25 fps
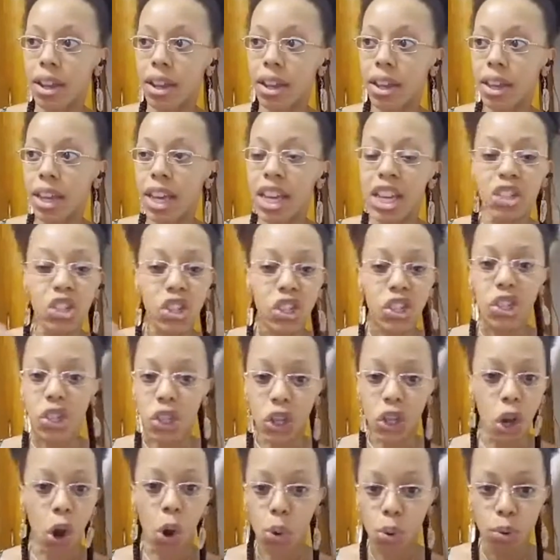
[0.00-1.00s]
he
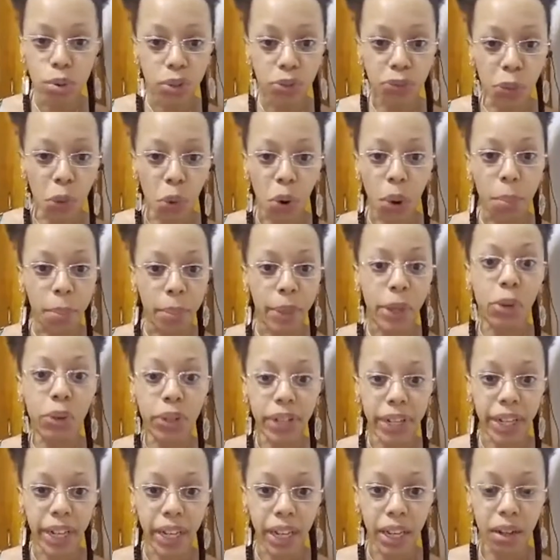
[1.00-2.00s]
just goes for
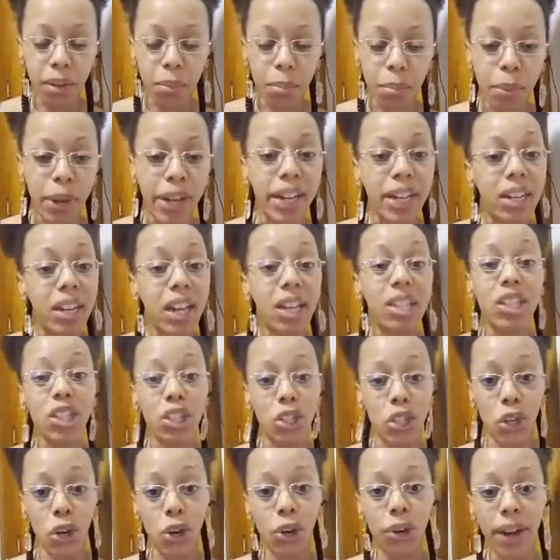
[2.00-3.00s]
building it, but it
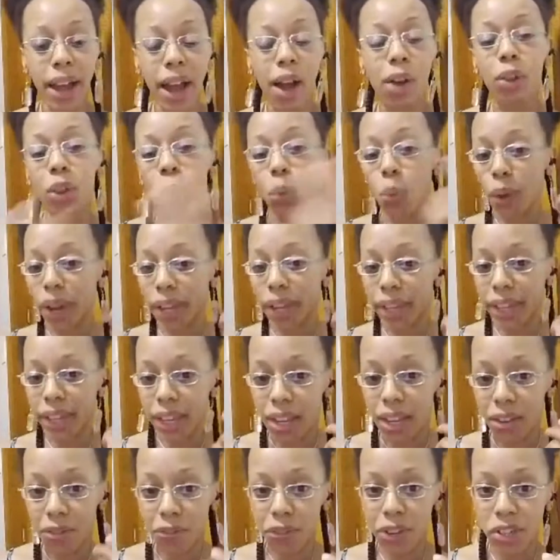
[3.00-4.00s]
doesn't turn out the way that
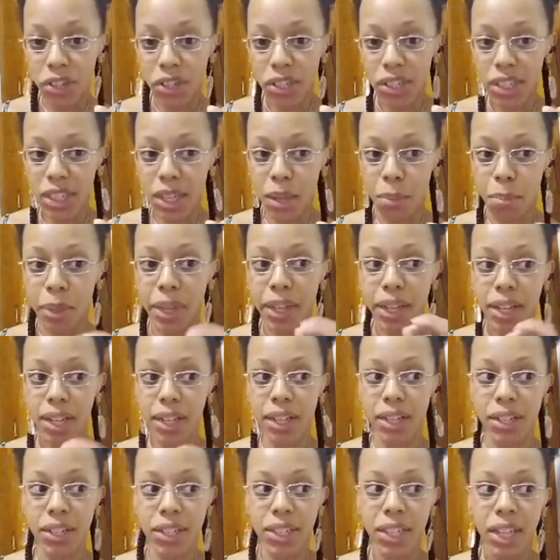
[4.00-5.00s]
he visions it
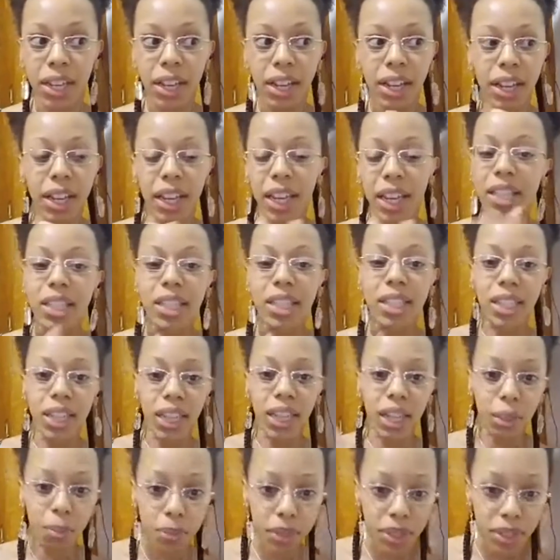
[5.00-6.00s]
because he
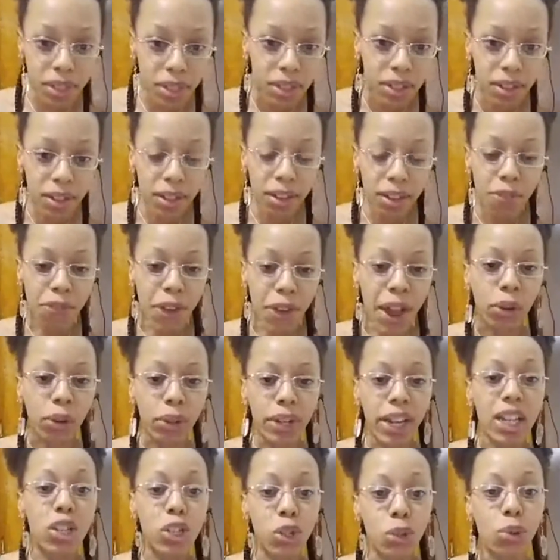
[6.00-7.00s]
skipped
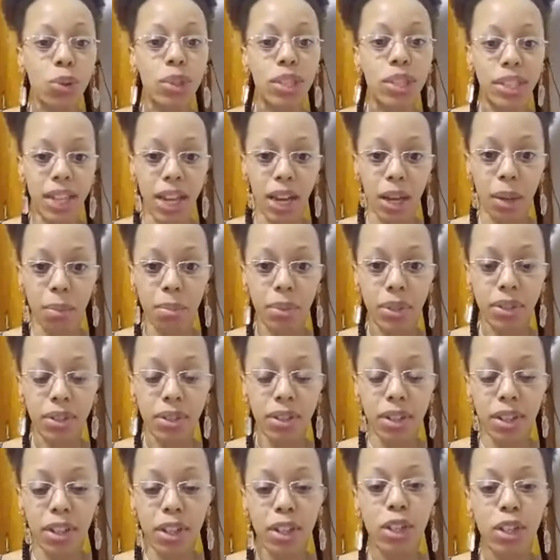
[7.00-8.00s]
foundational steps.
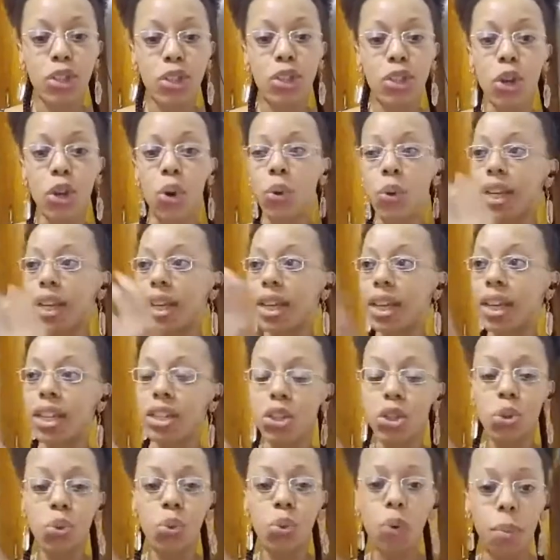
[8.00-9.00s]
So he
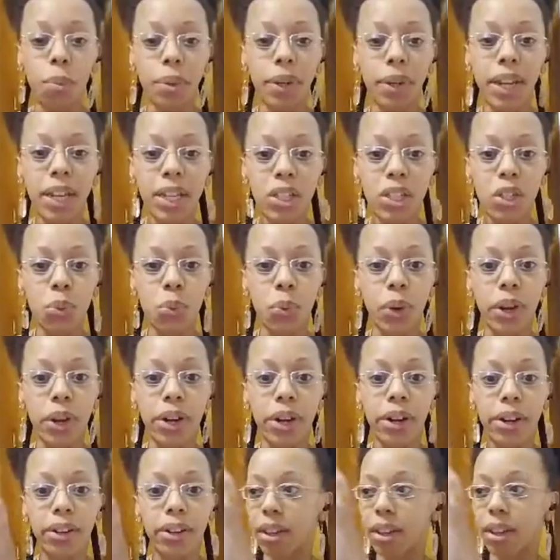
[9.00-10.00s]
gets to a place
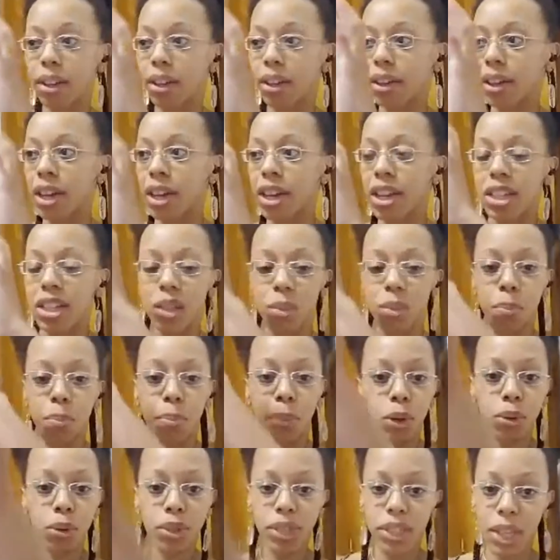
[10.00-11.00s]
where he's
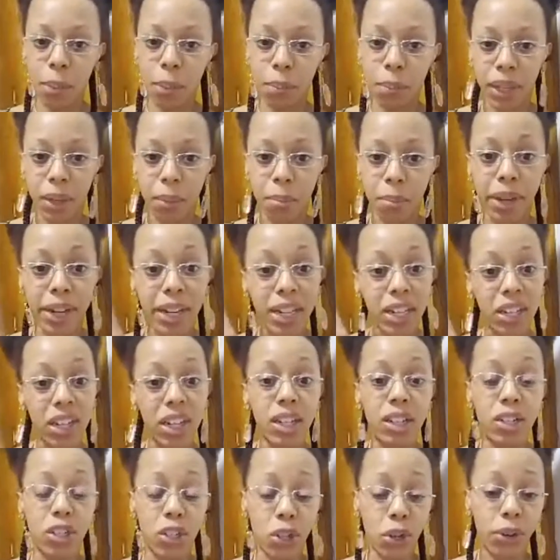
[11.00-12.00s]
built something, but it
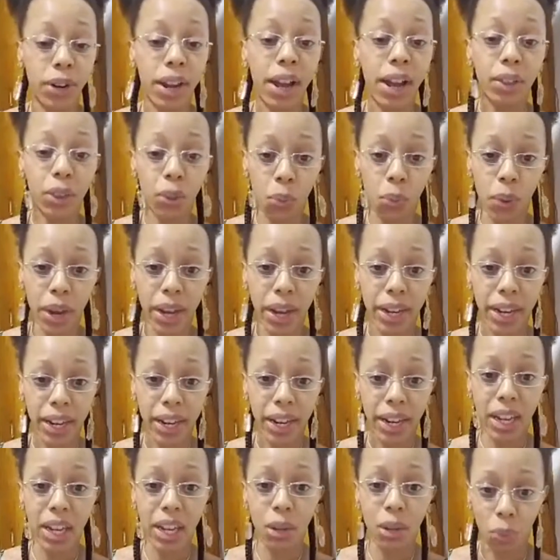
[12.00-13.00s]
didn't turn out the way that
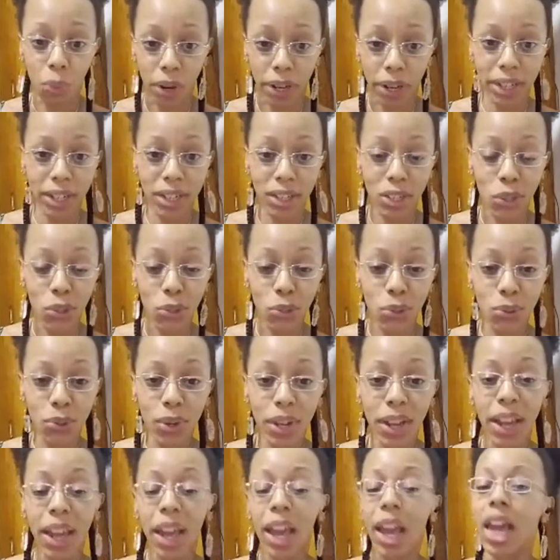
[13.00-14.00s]
he wanted it
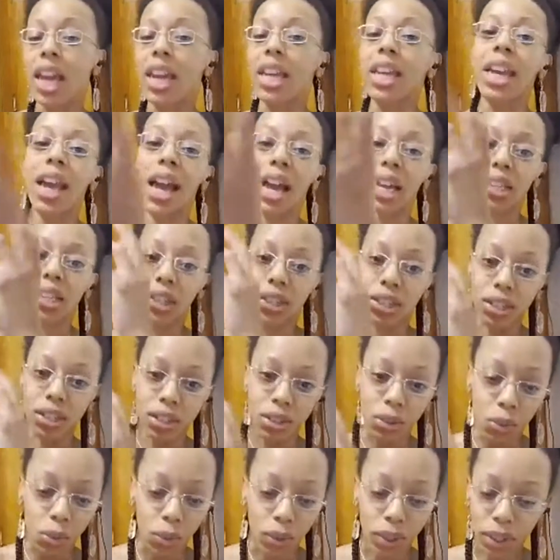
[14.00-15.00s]
to, and he has
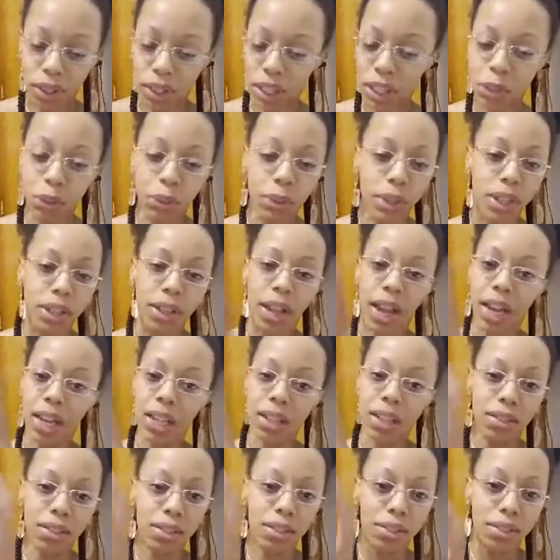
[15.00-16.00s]
to literally
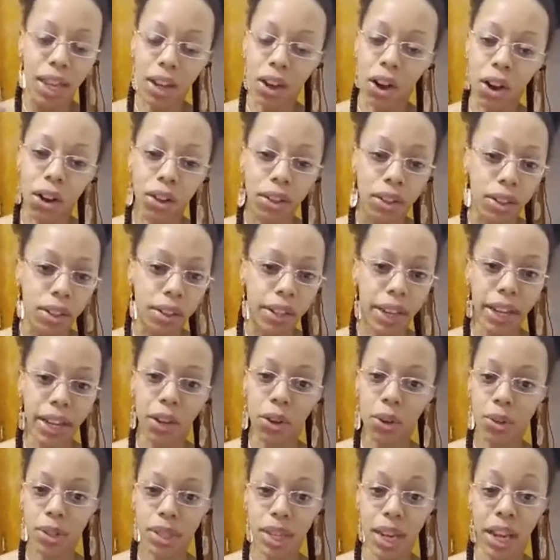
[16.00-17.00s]
like take all of the
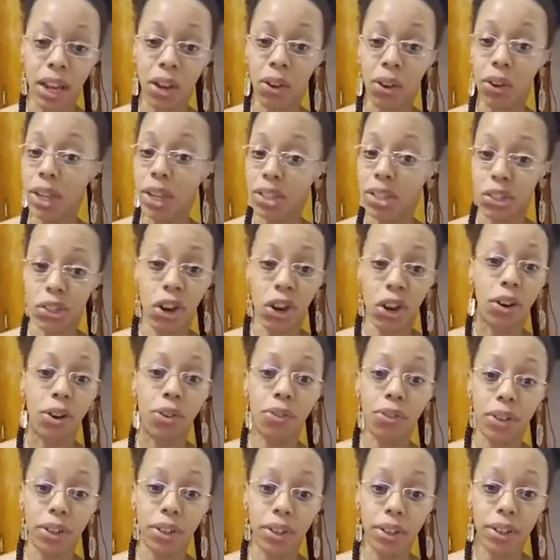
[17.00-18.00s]
Legos down and start
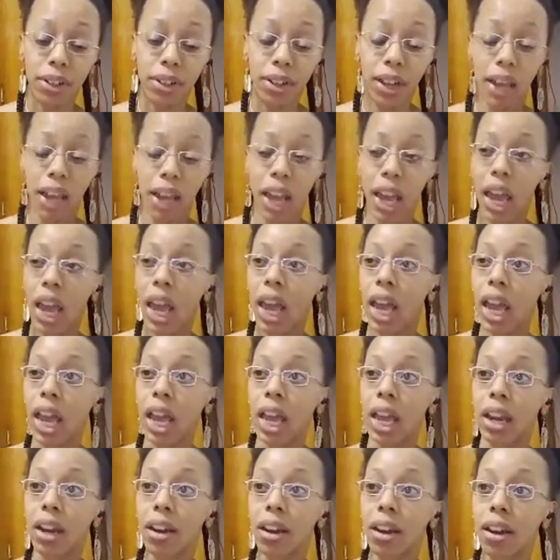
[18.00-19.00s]
over.
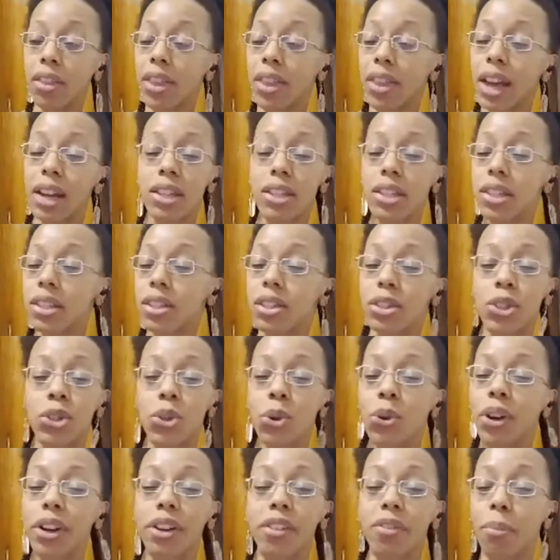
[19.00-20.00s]
And that is the
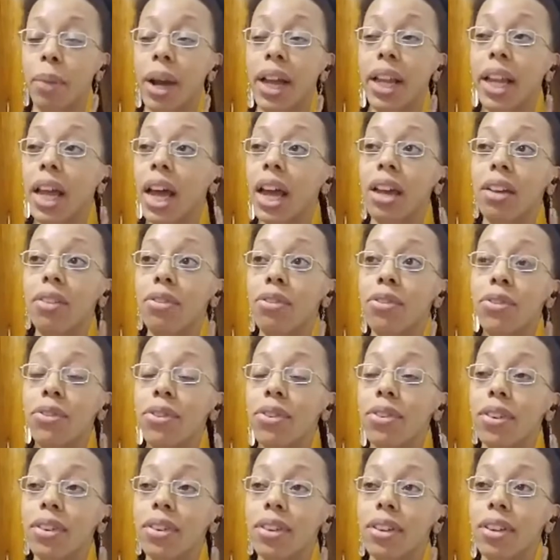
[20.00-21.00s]
story of my
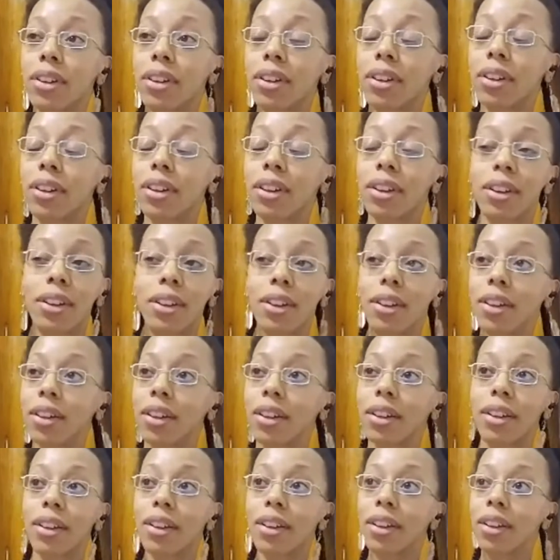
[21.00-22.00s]
life.
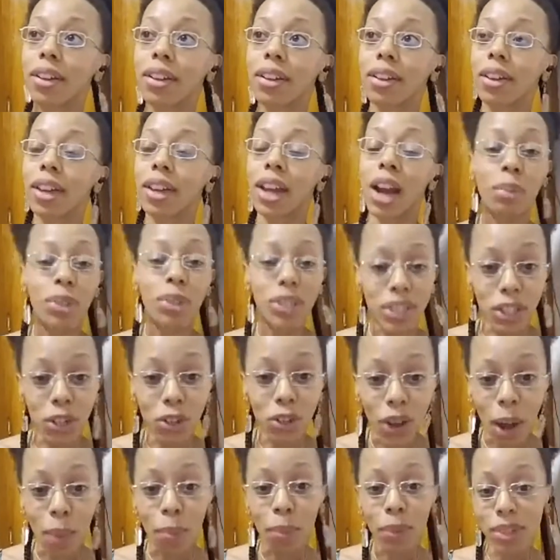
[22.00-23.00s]
And I'm
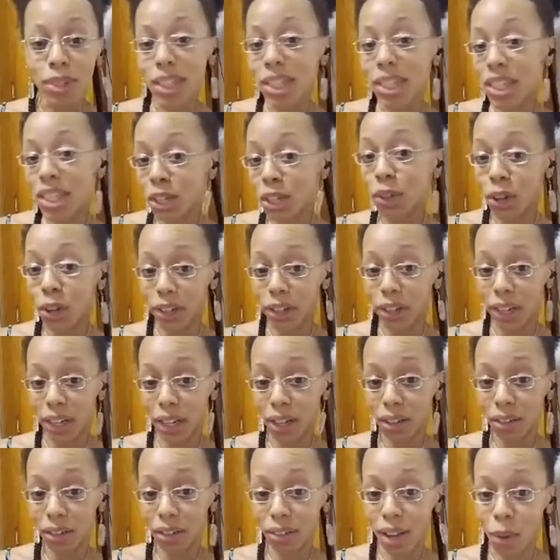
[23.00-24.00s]
still learning.
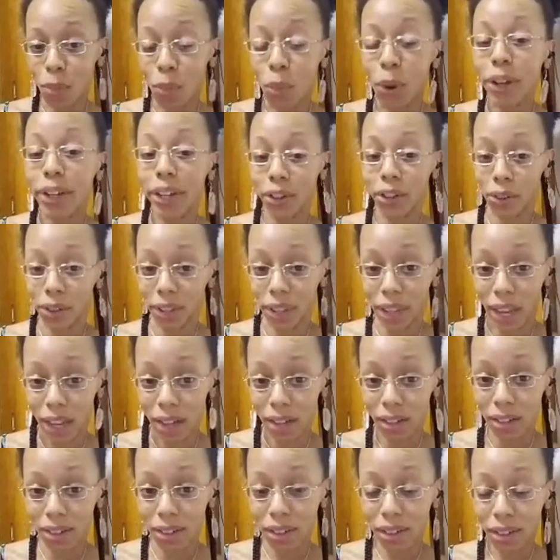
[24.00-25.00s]
I'm working on
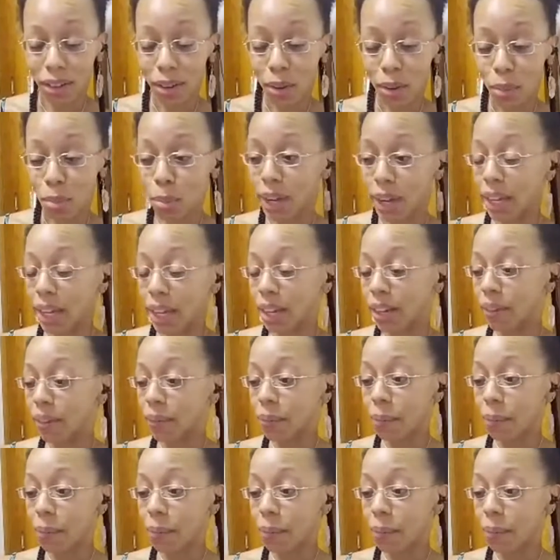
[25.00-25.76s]
that. But